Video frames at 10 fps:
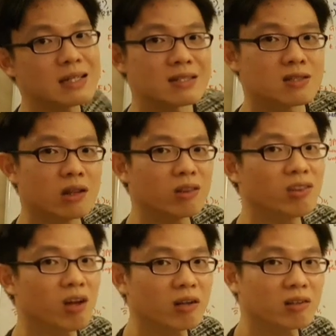is
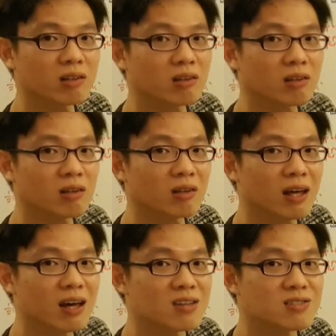not
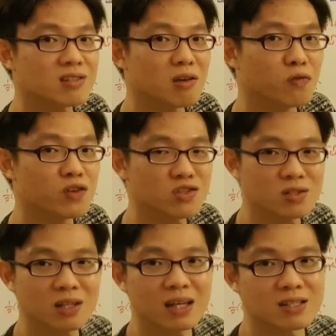as
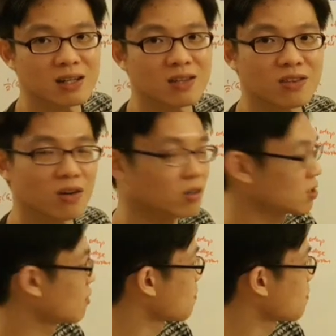efficient as I thought.